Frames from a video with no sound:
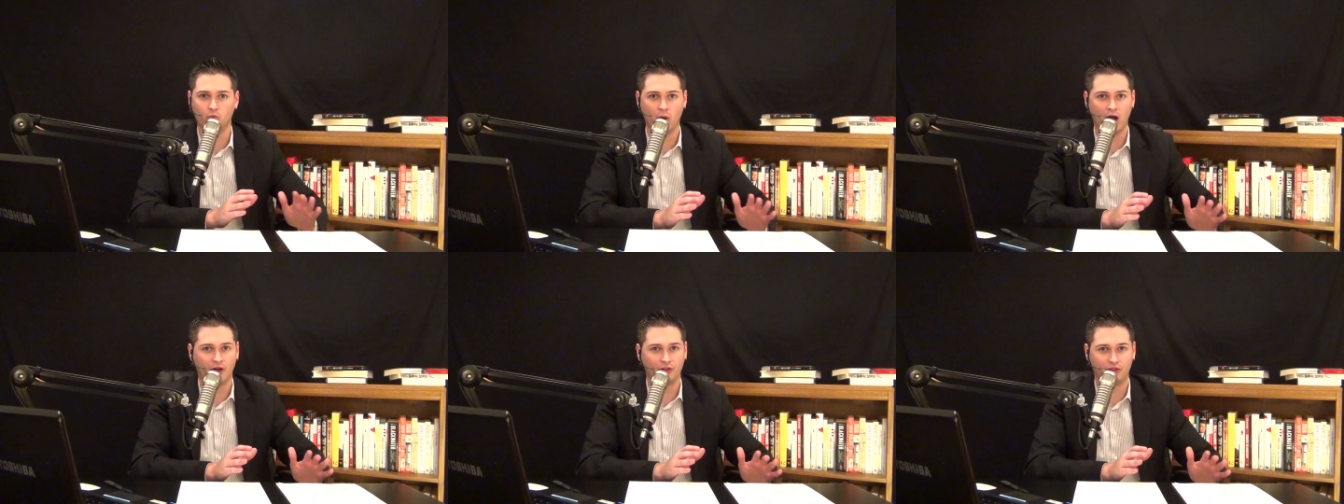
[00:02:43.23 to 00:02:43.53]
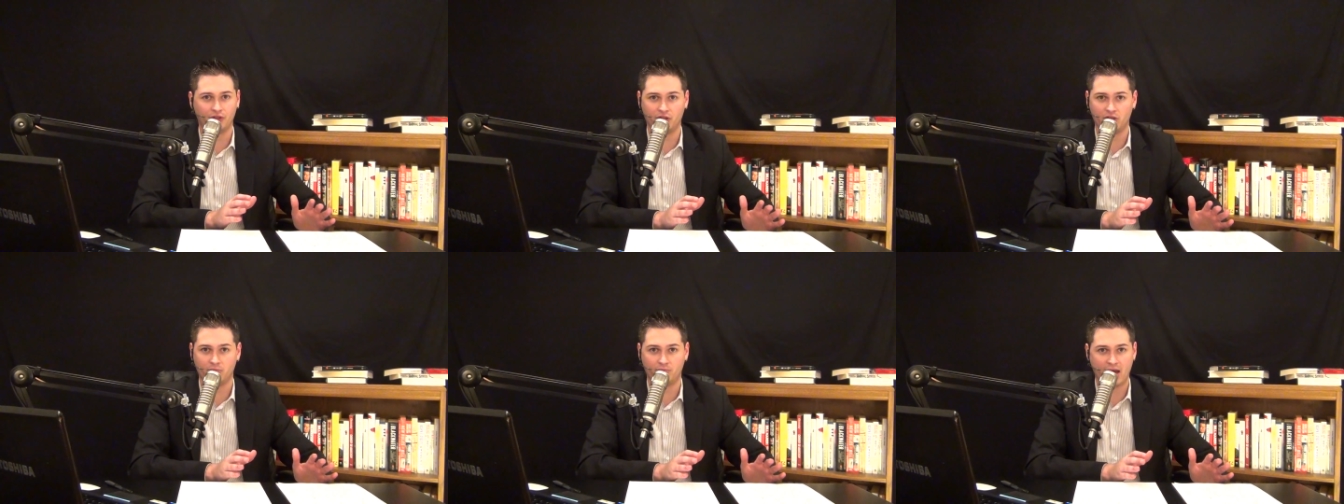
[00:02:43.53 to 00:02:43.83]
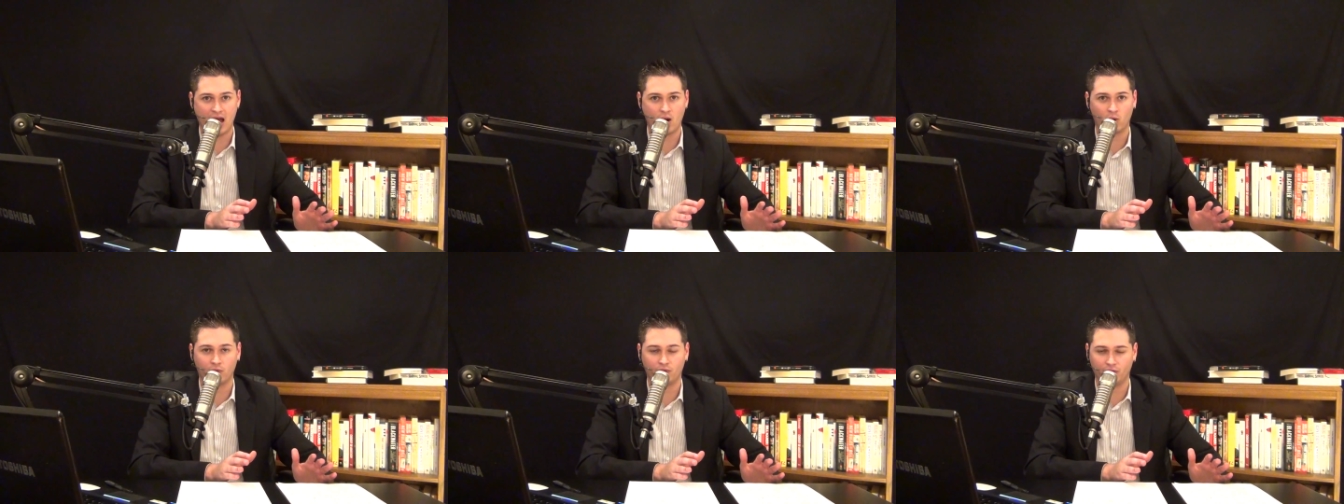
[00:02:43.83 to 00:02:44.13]
wealthy and
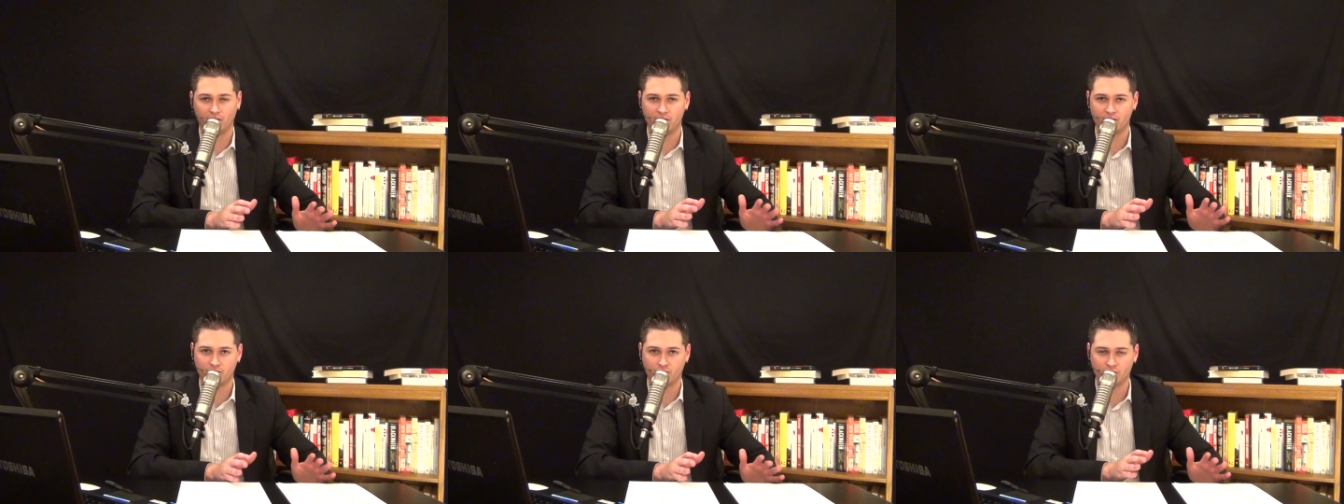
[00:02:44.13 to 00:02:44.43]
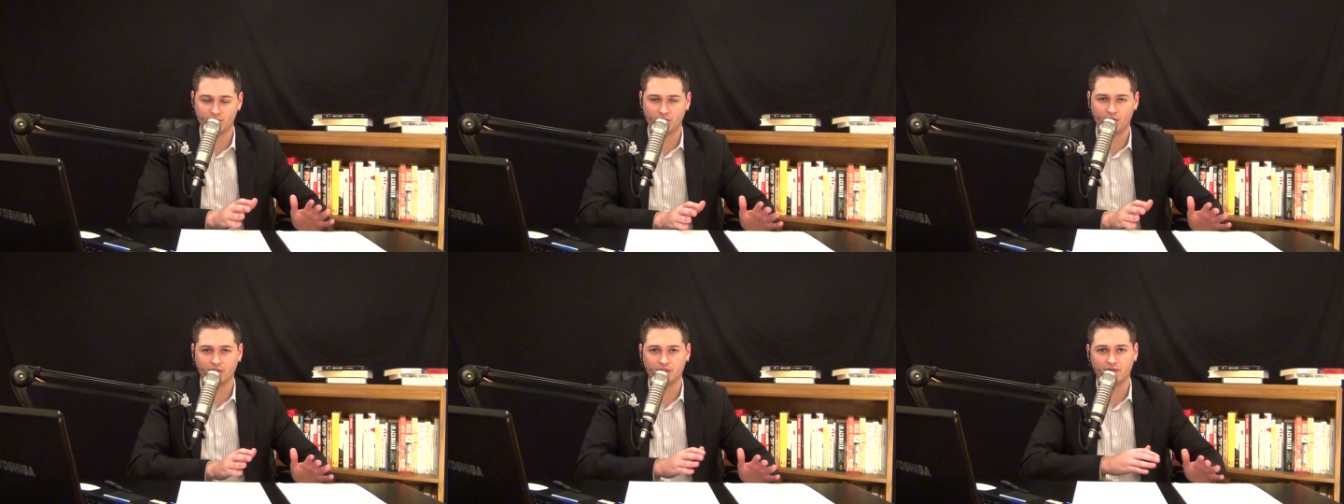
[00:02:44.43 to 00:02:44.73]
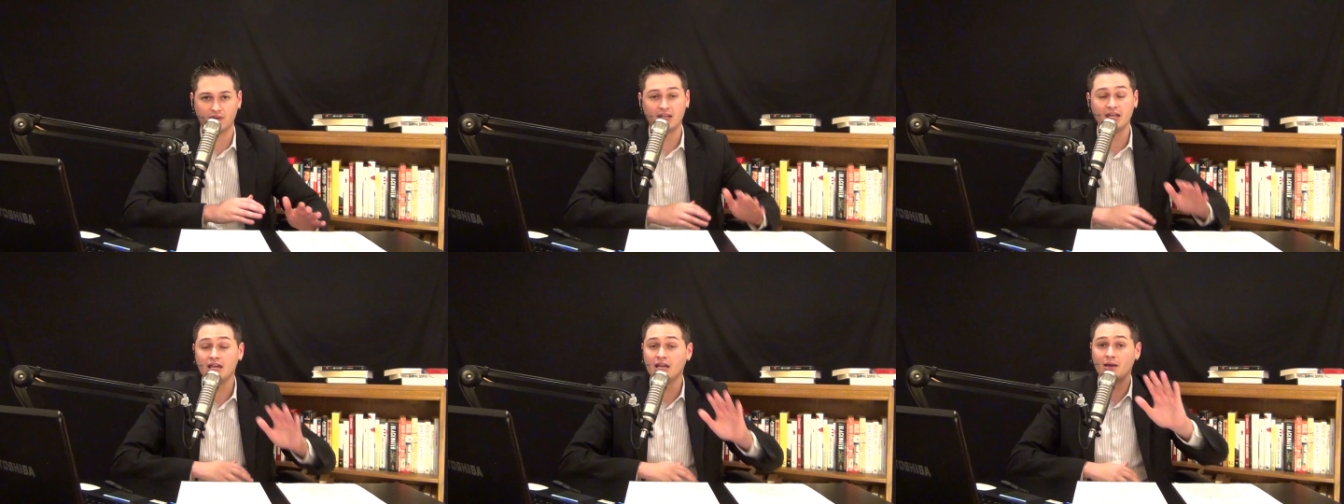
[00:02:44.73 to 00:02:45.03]
powerful as a result
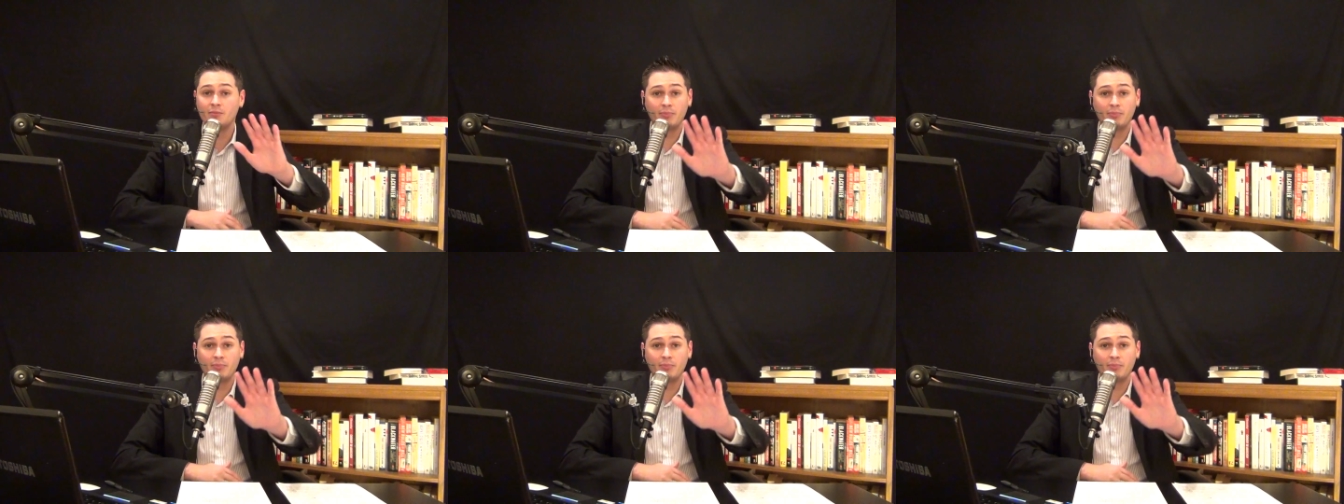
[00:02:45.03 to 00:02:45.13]
of it.